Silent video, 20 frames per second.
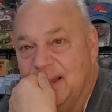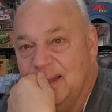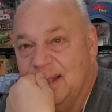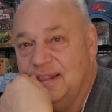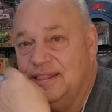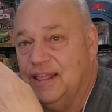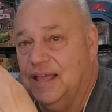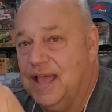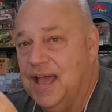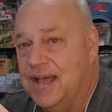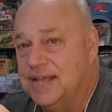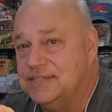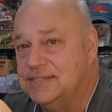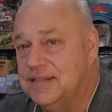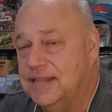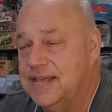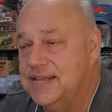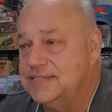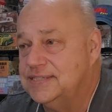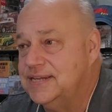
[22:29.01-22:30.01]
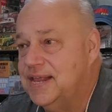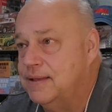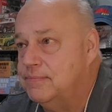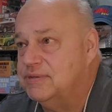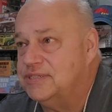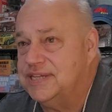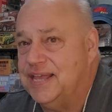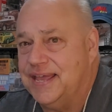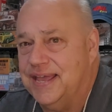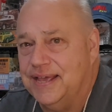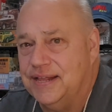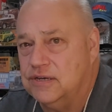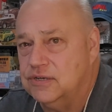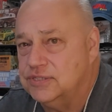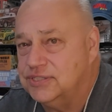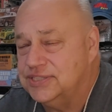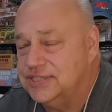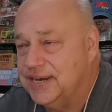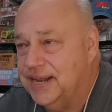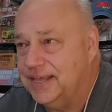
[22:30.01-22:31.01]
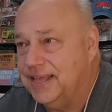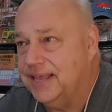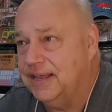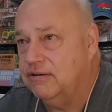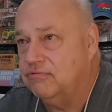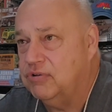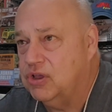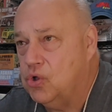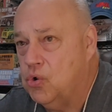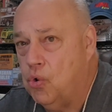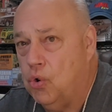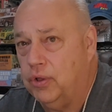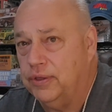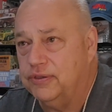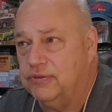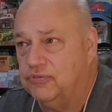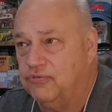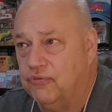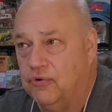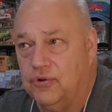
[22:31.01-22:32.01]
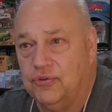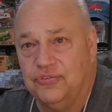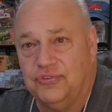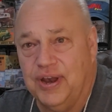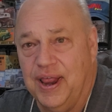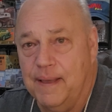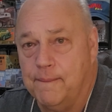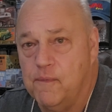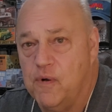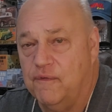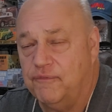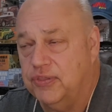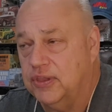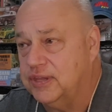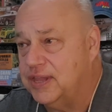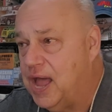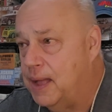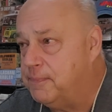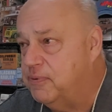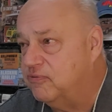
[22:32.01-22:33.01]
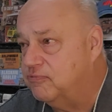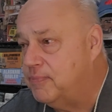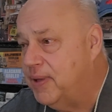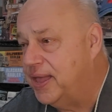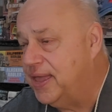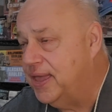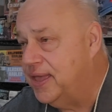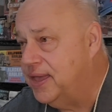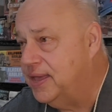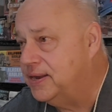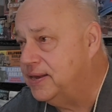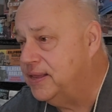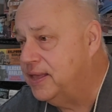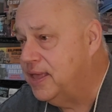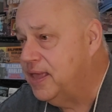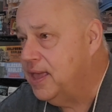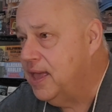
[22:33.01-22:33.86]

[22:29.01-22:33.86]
think the guy's last name is Henderson. I can't recall his first name off the top of my head.